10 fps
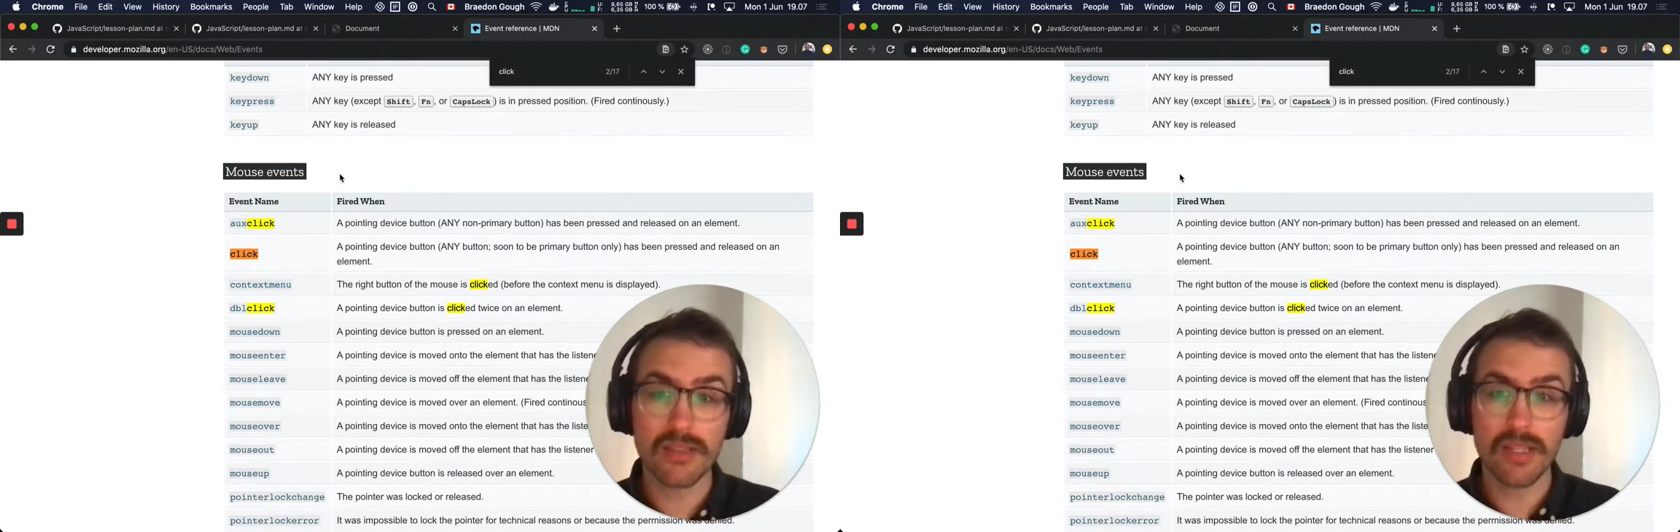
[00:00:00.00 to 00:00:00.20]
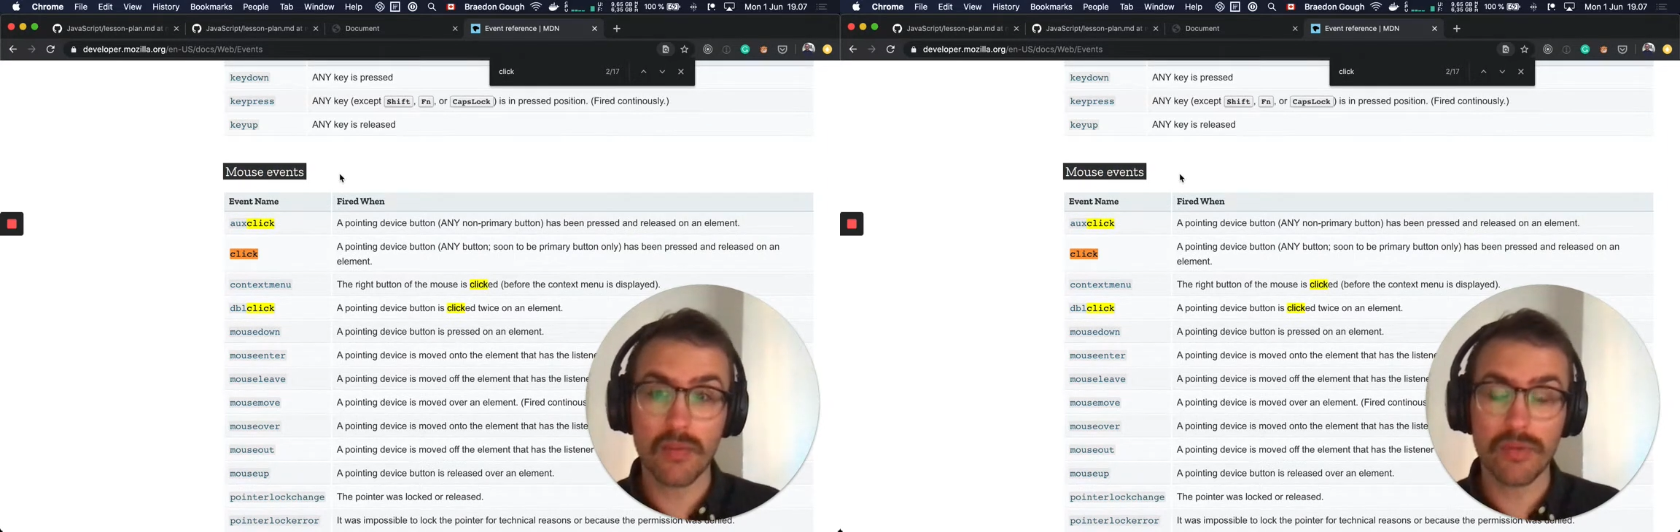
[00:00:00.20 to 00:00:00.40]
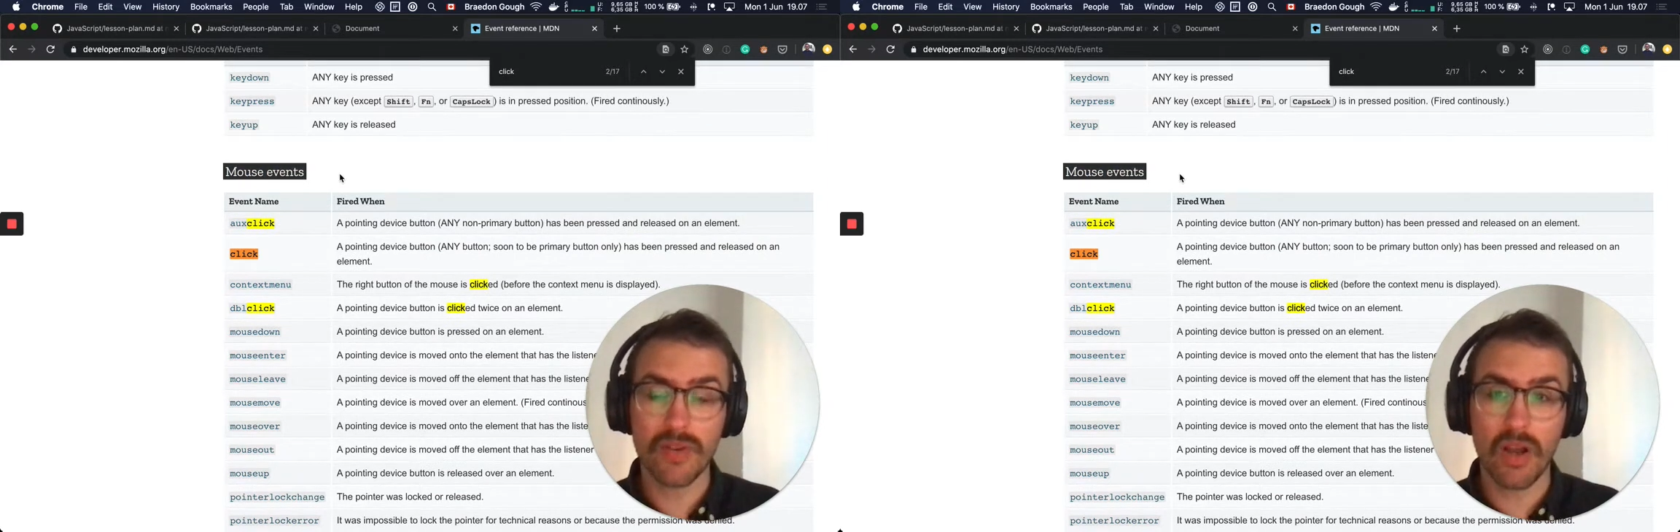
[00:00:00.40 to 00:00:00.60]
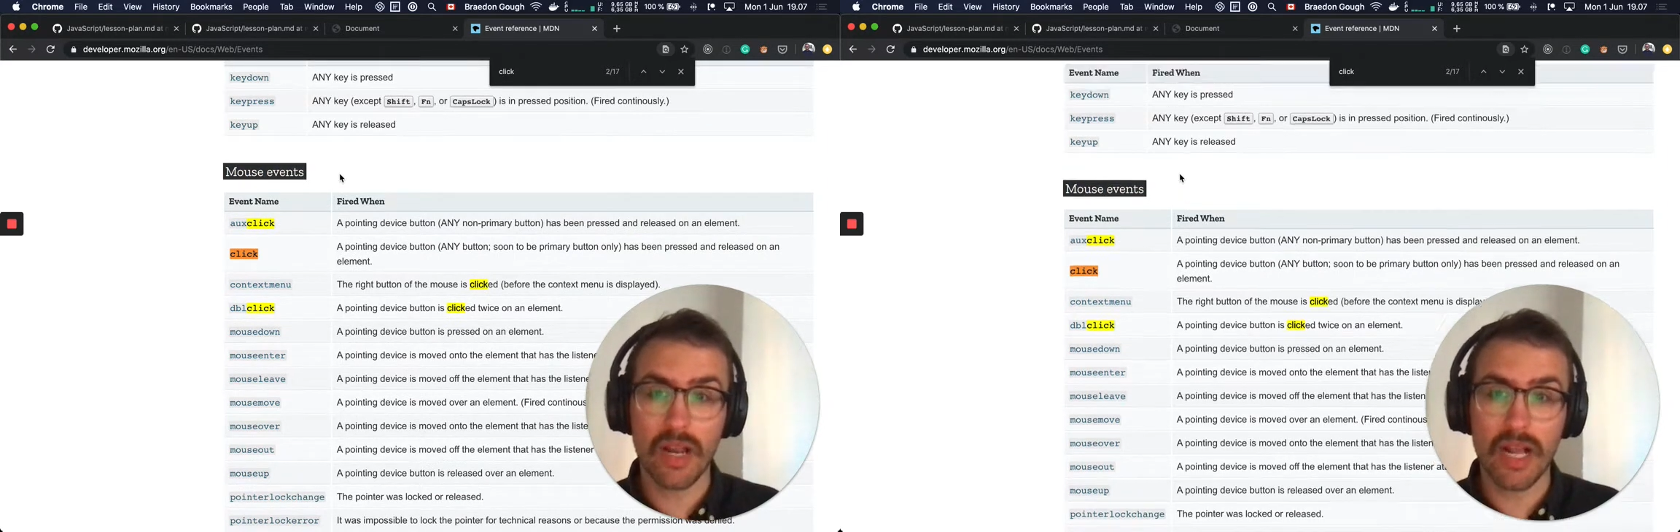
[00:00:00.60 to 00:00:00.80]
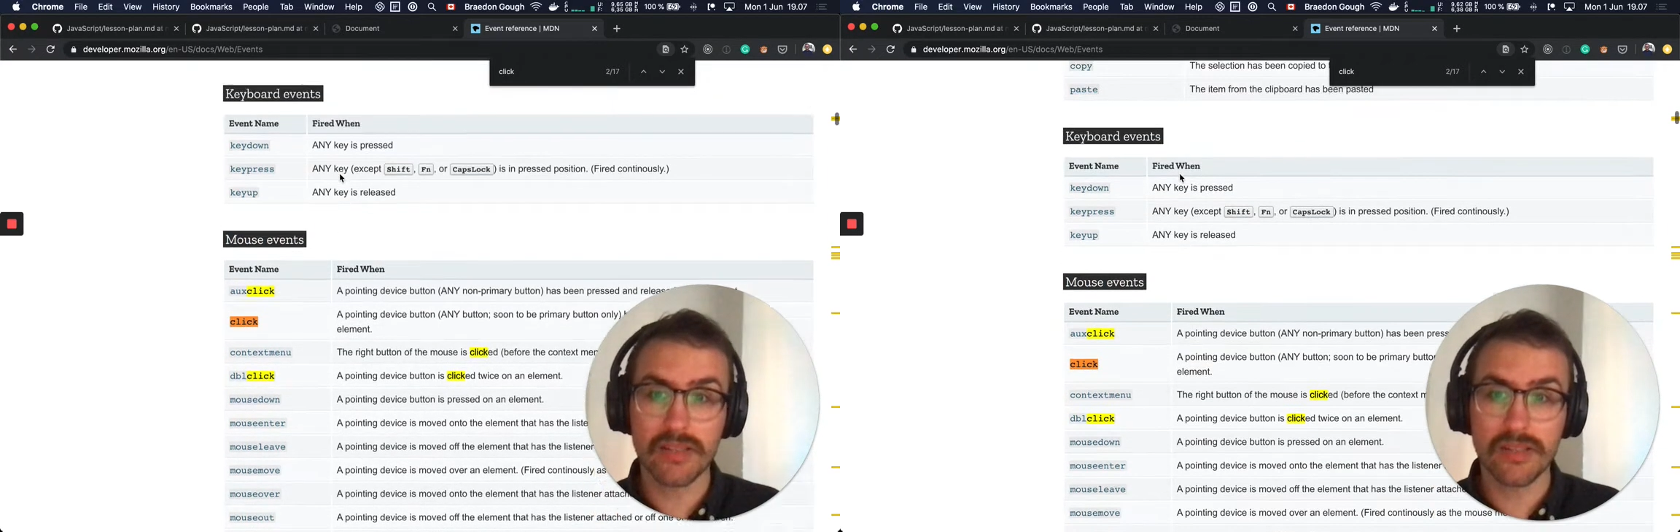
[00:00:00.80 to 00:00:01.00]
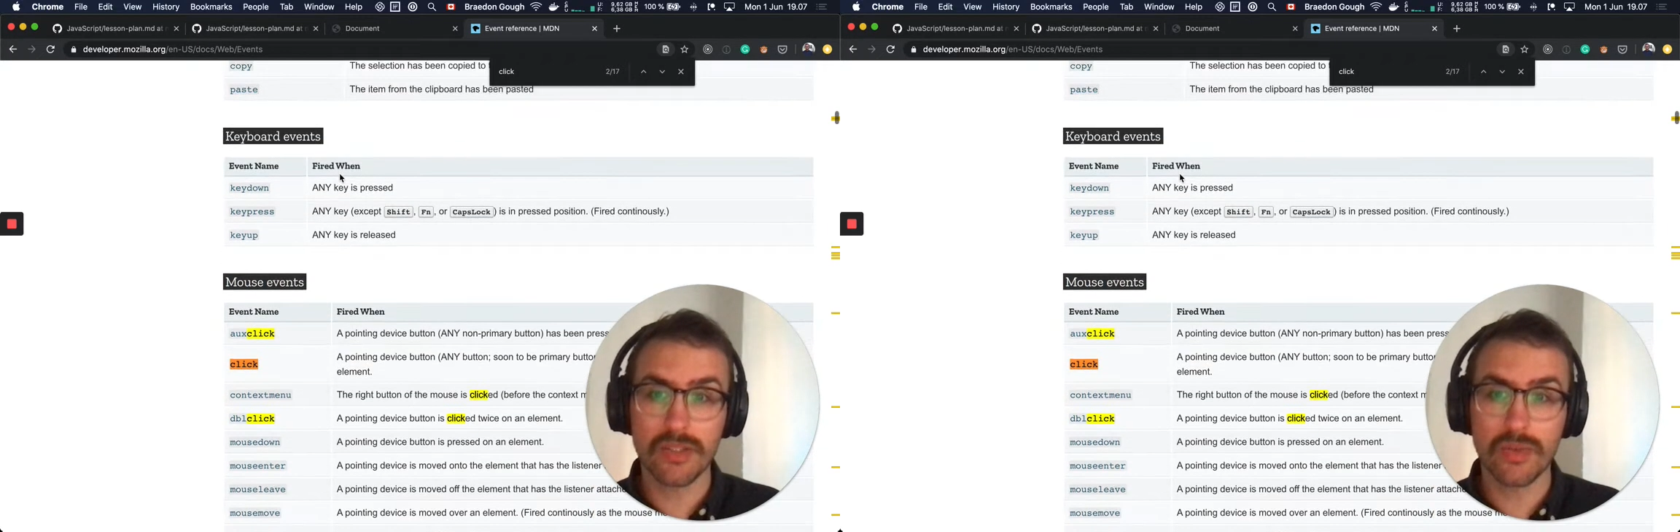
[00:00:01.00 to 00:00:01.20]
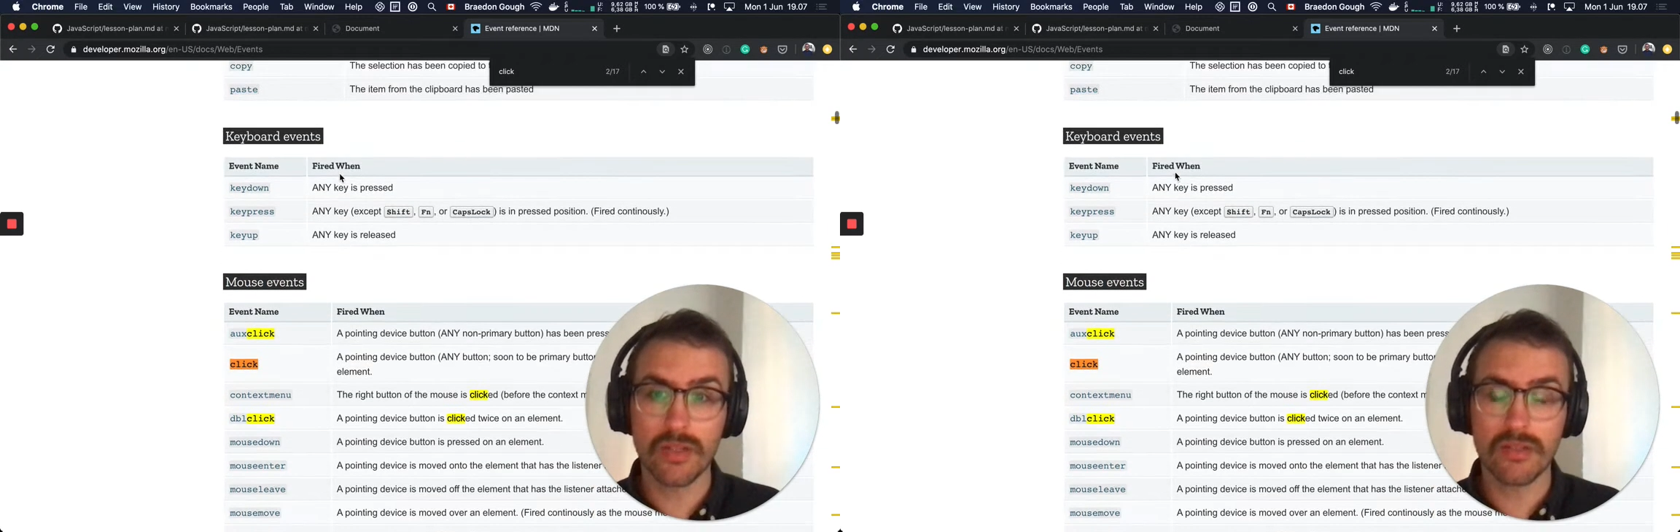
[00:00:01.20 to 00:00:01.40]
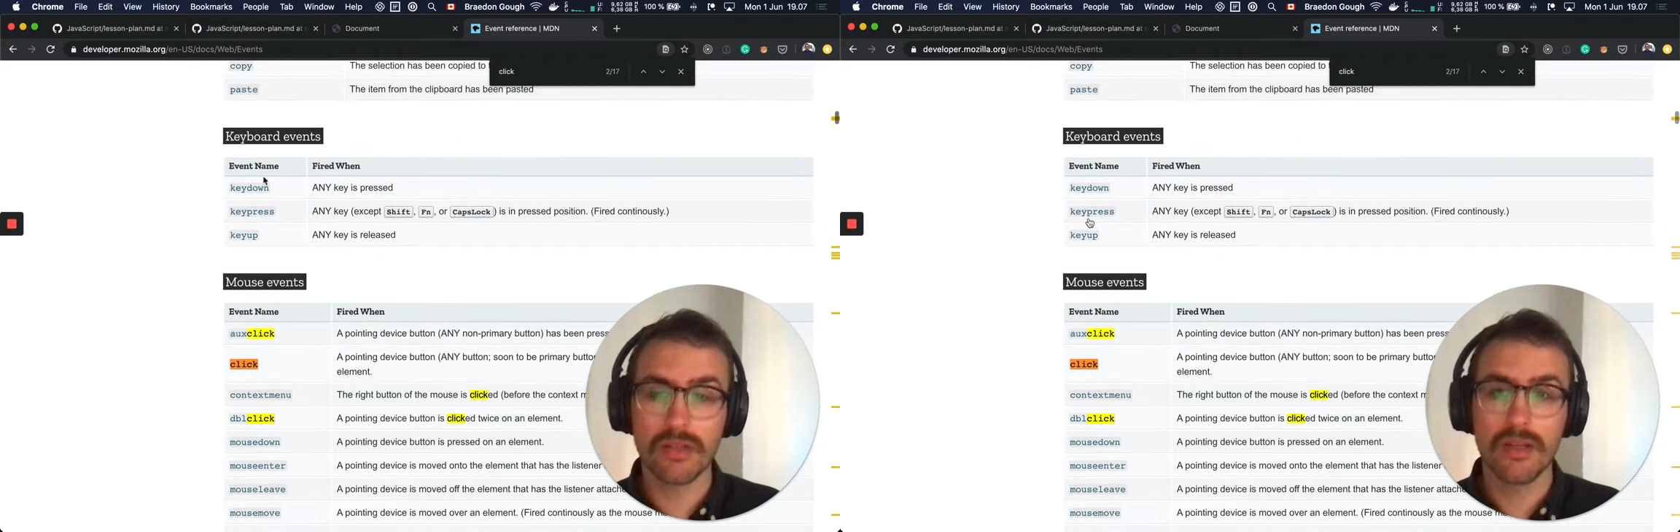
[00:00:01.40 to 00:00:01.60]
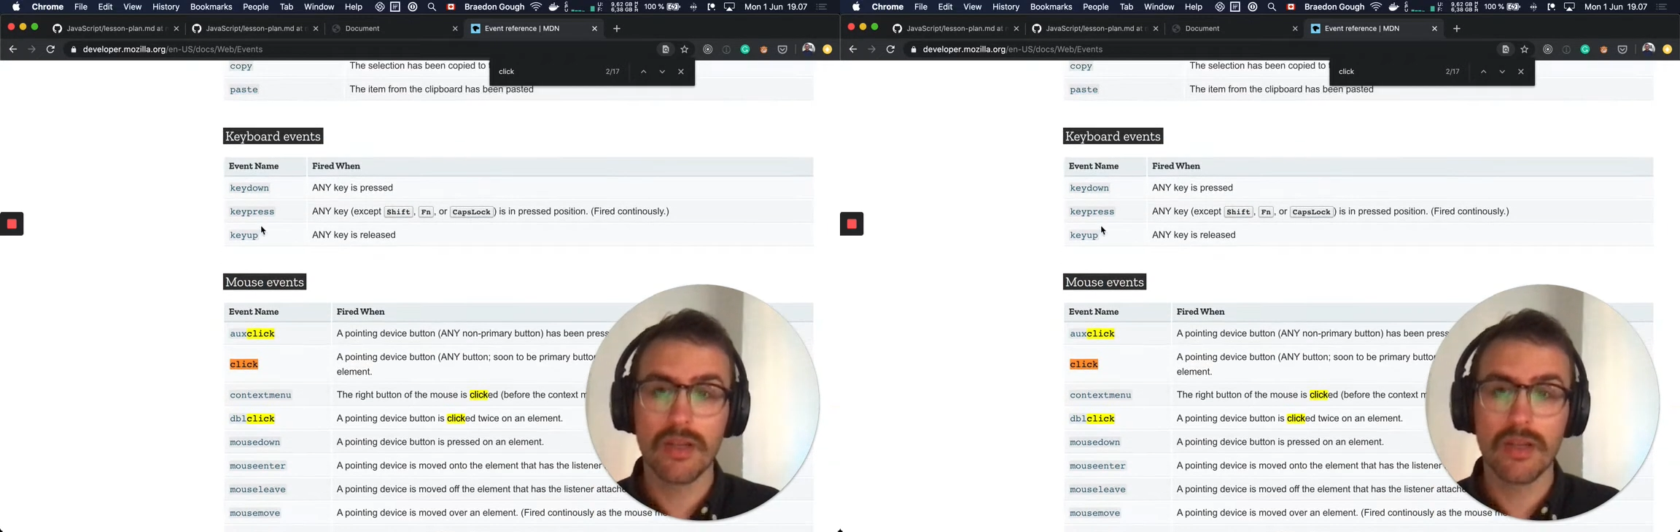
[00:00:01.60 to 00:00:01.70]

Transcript: that we've got access to us,